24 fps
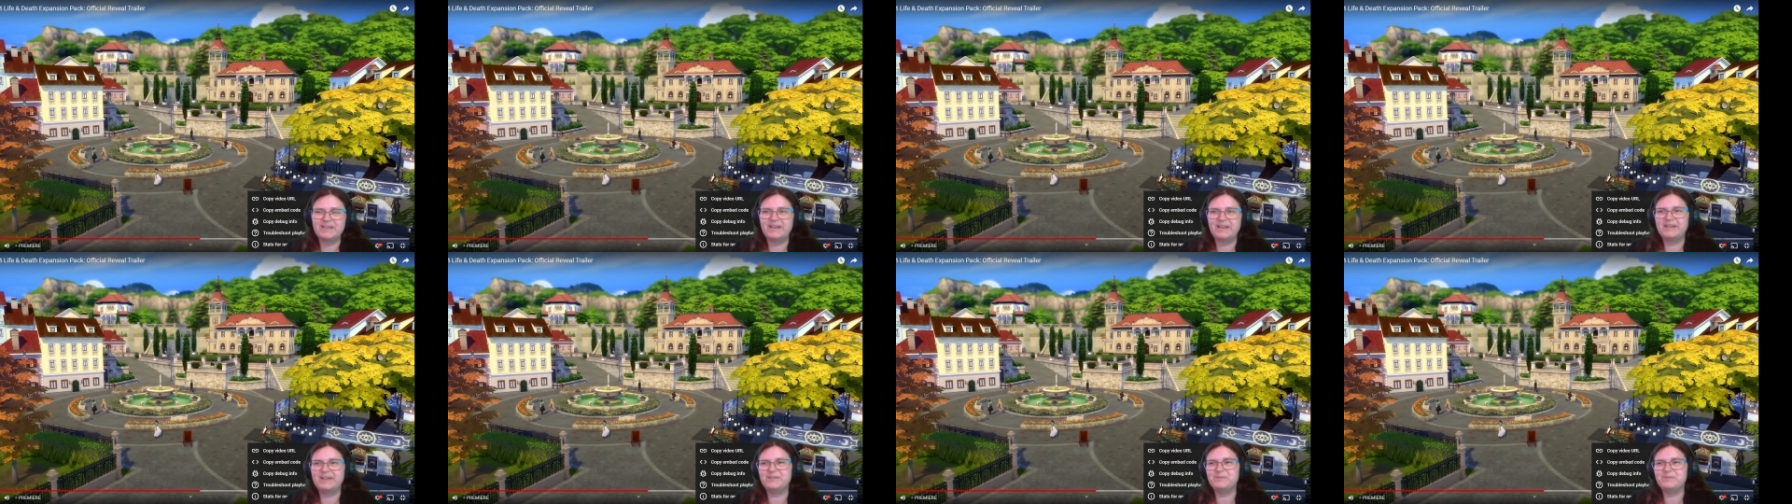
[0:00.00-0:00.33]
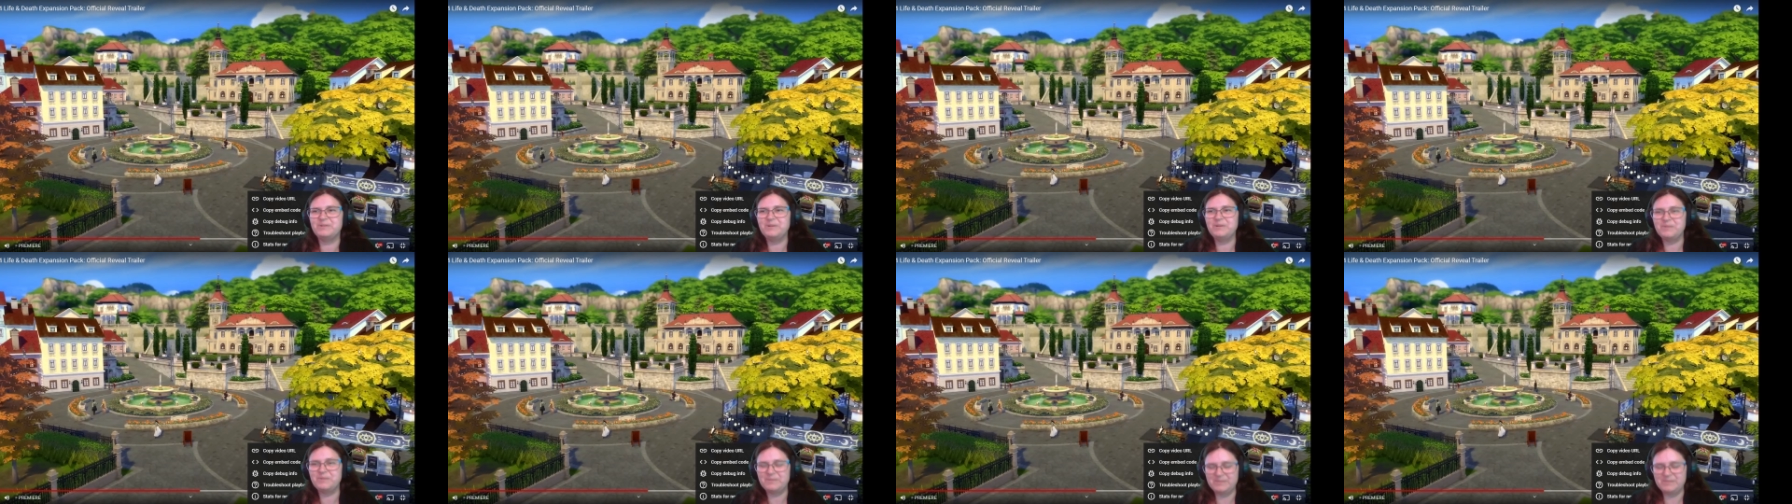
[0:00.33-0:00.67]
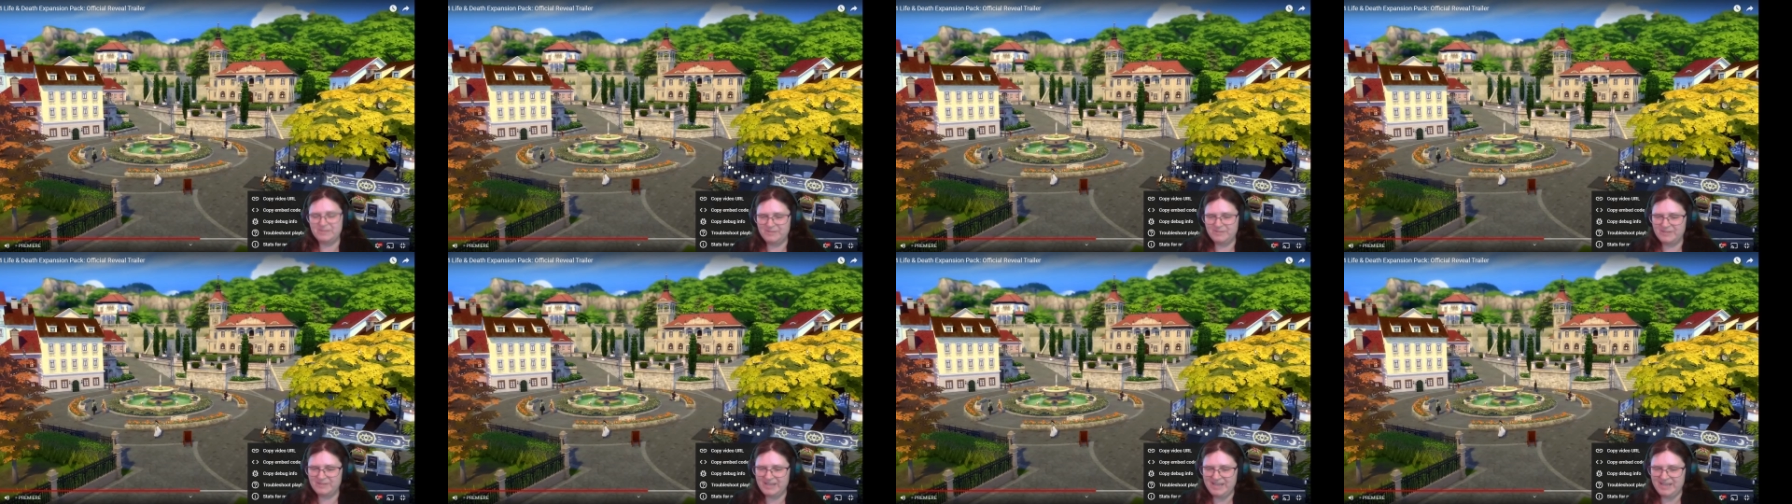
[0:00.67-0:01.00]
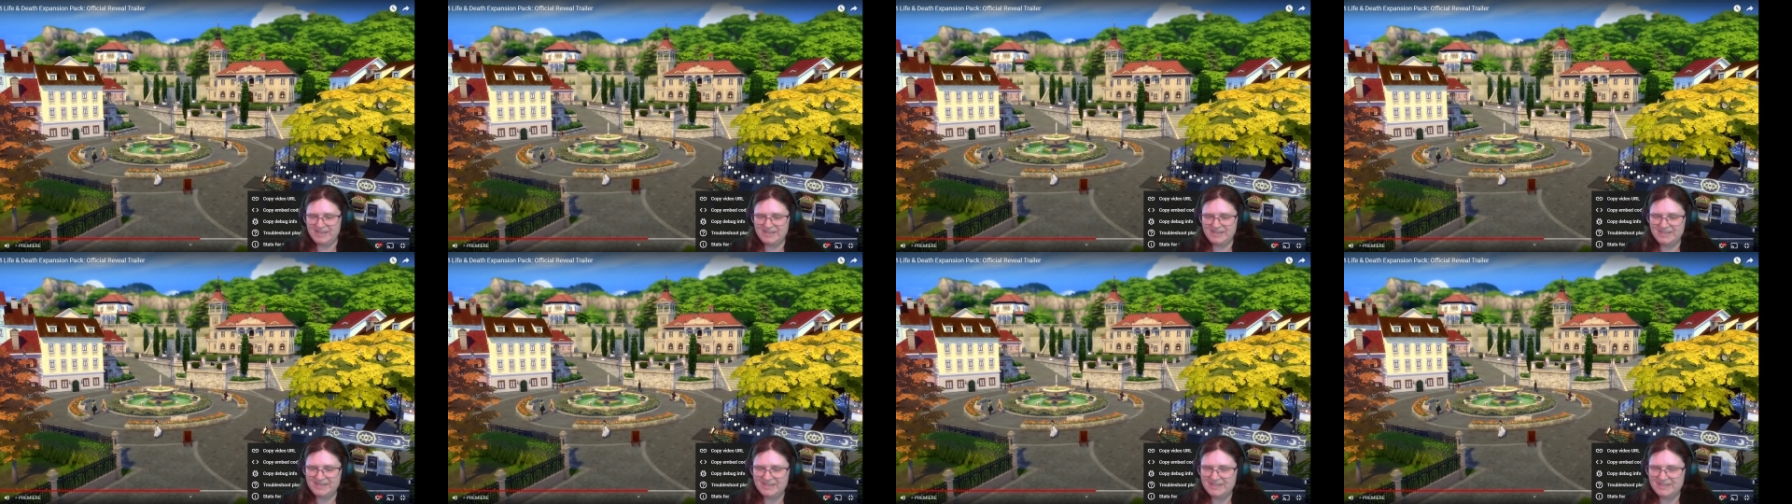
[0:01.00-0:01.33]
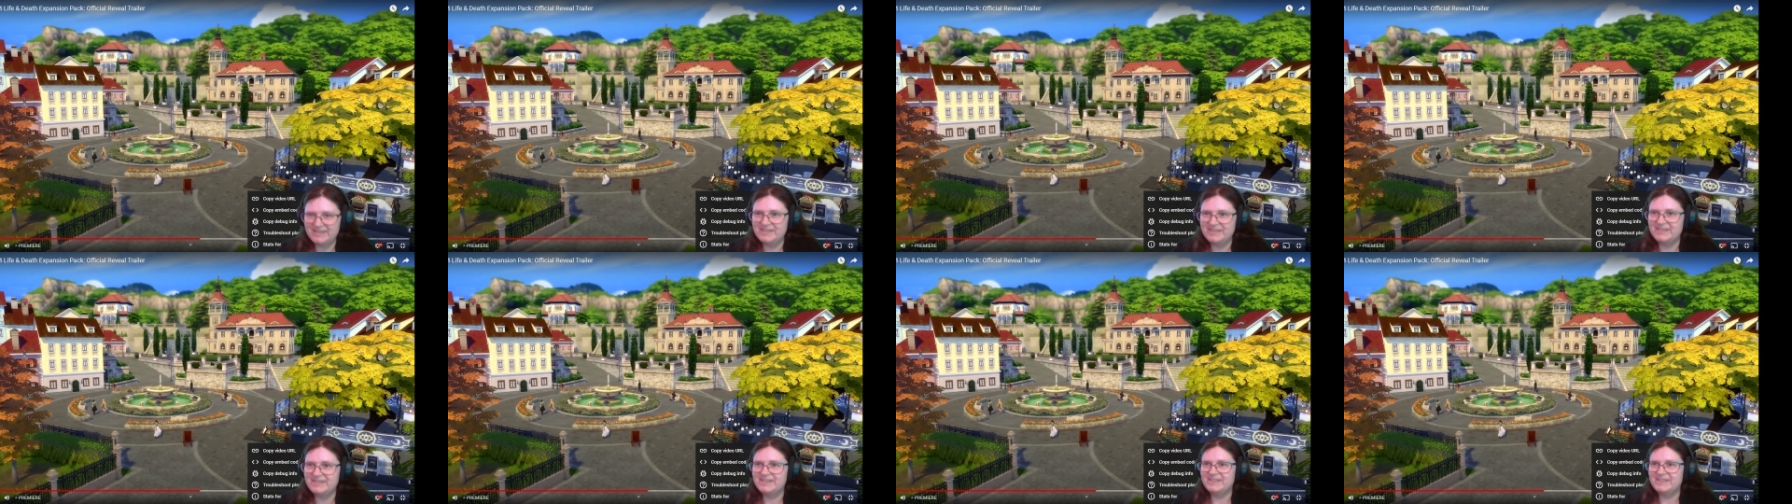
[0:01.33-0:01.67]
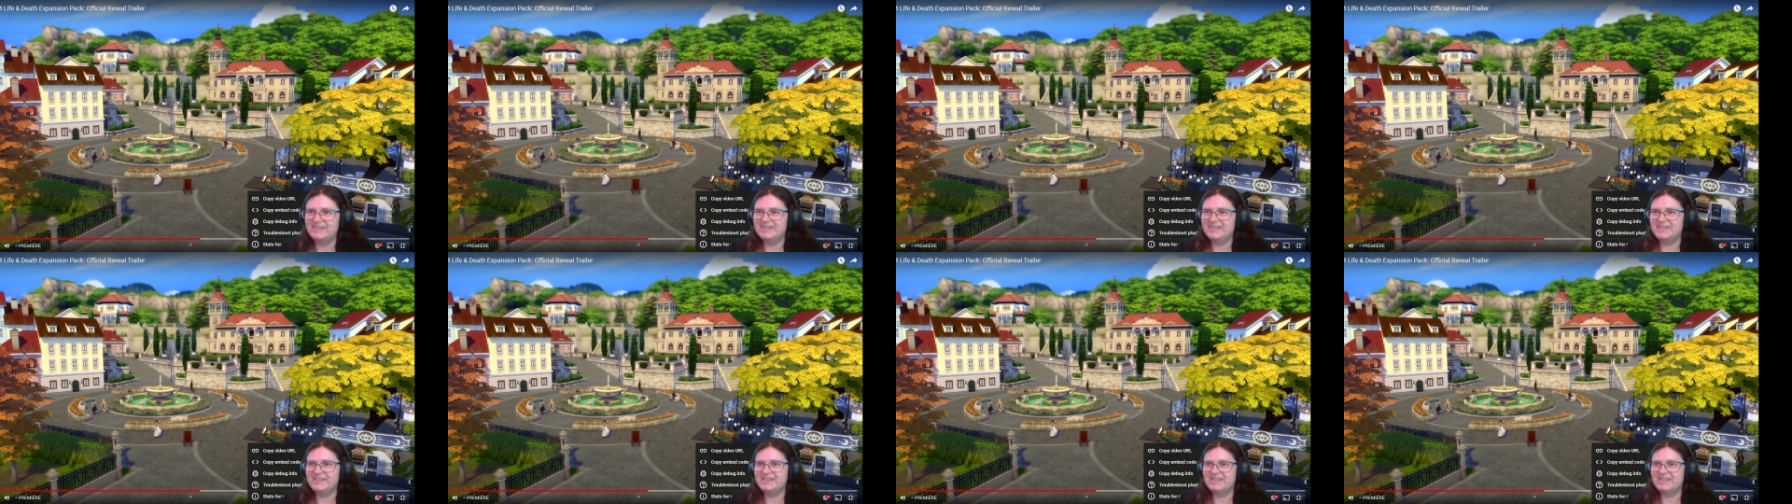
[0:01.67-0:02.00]
I don't know. Okay.
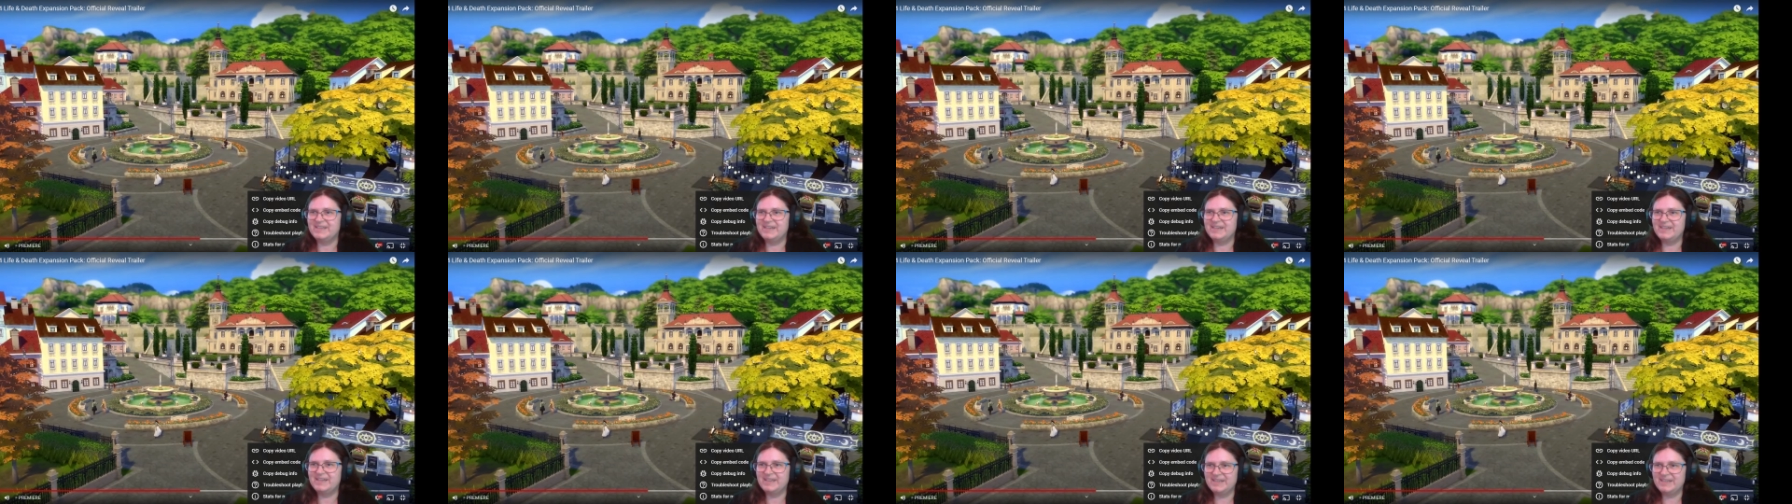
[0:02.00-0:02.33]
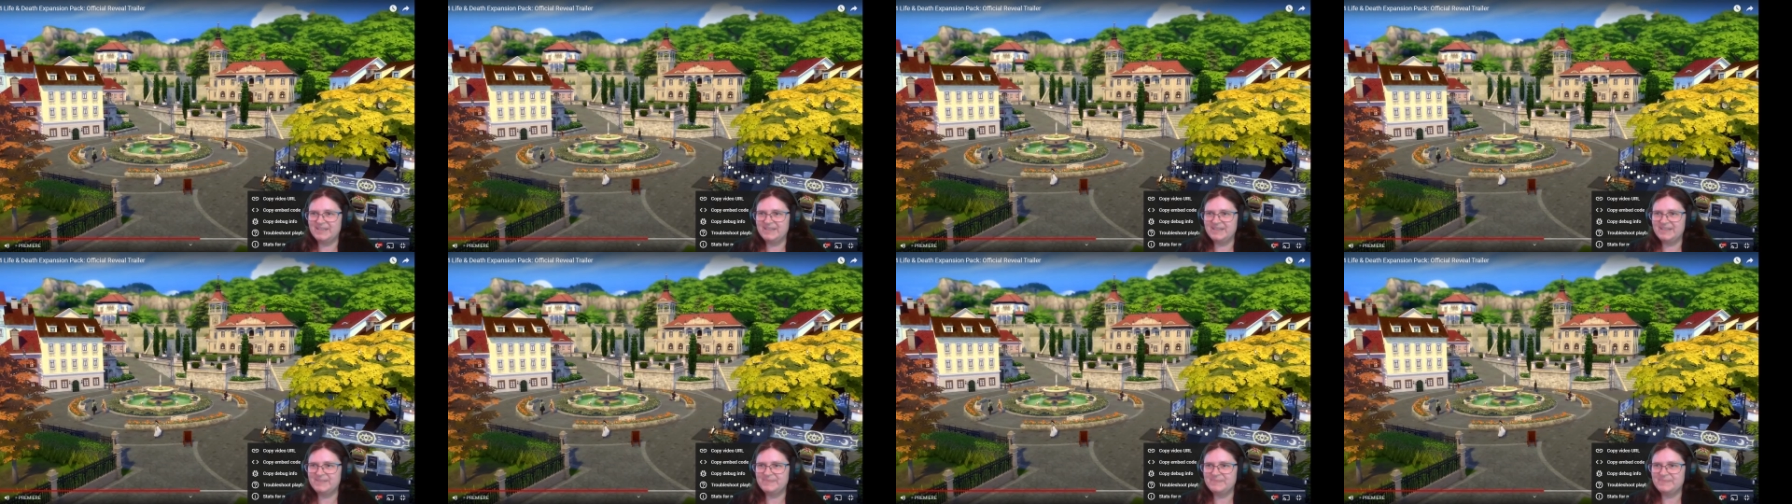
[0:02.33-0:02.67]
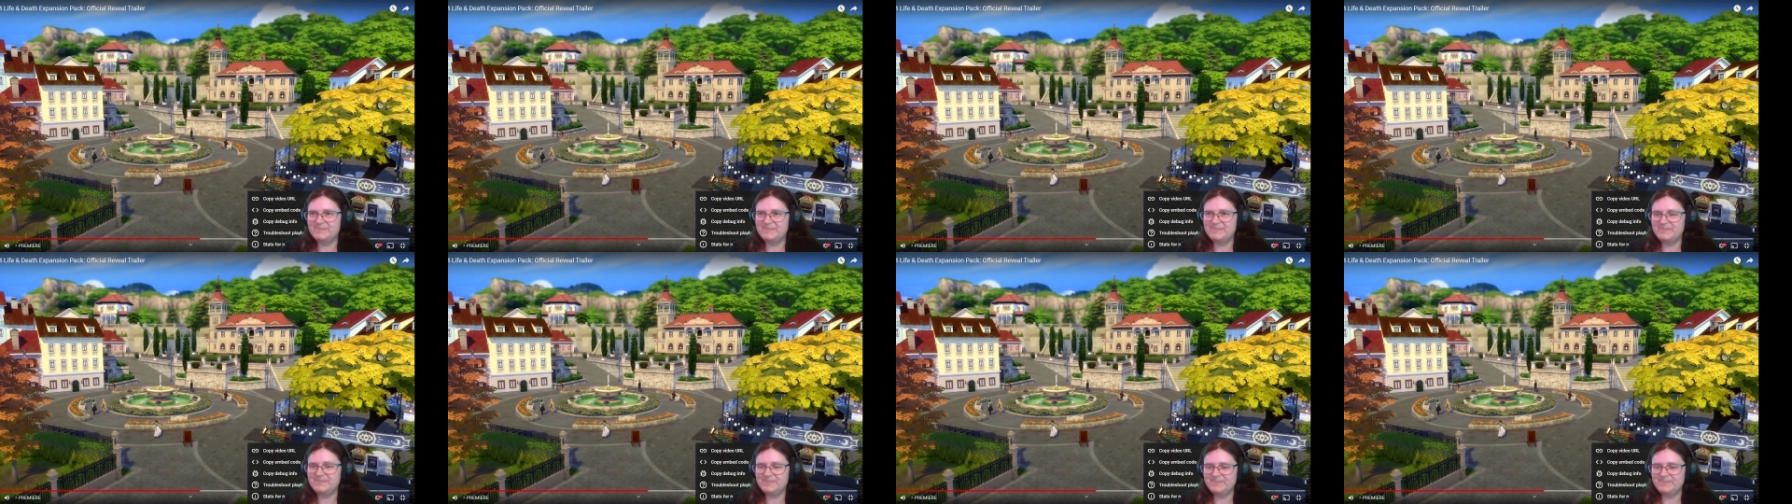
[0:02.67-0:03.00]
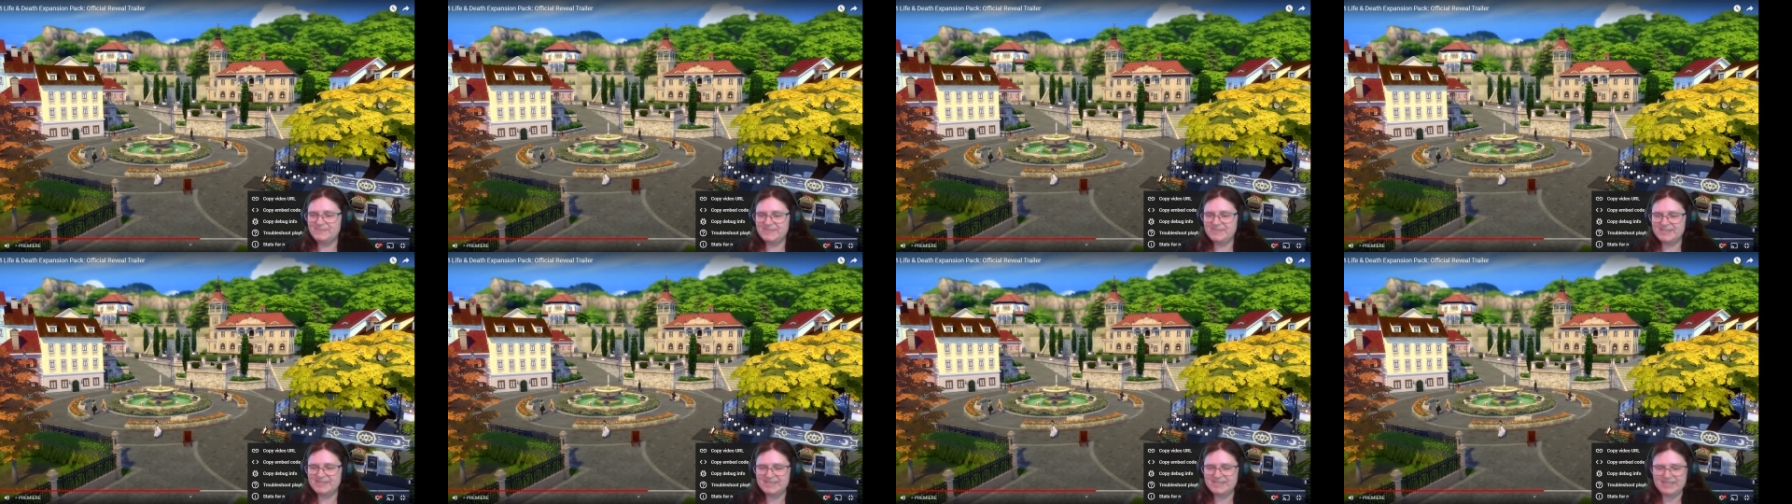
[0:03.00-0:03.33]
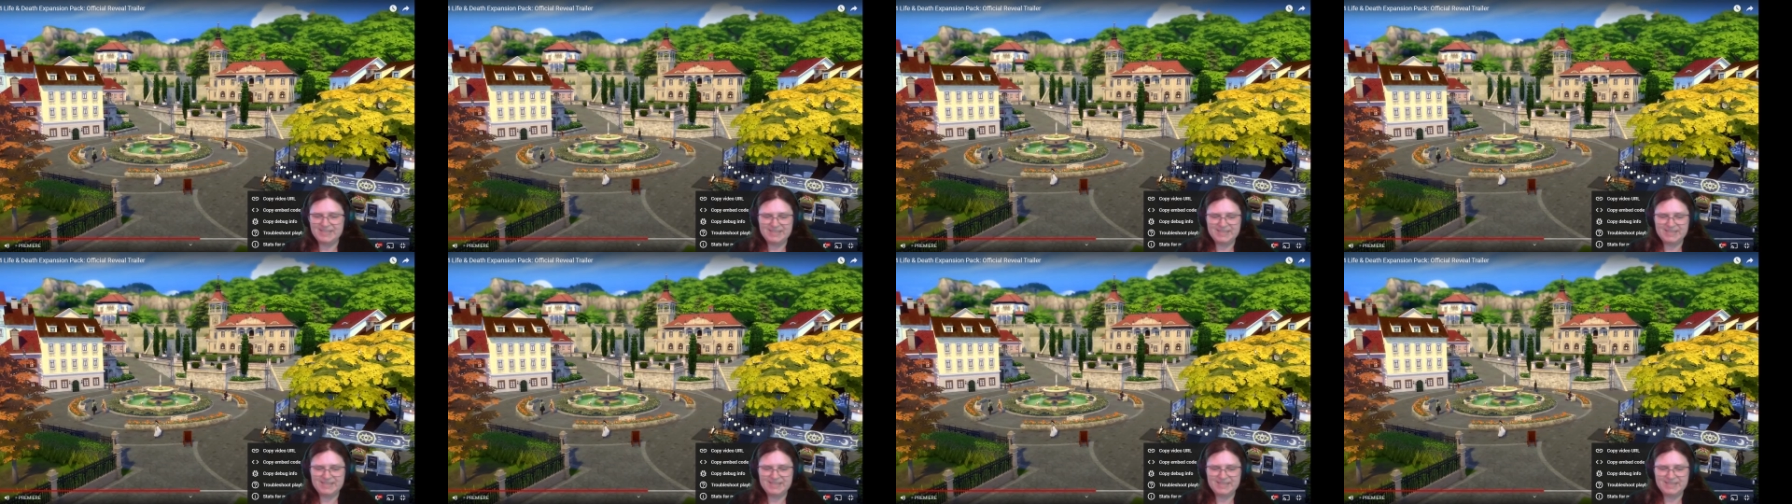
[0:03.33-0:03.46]
Um, let's see.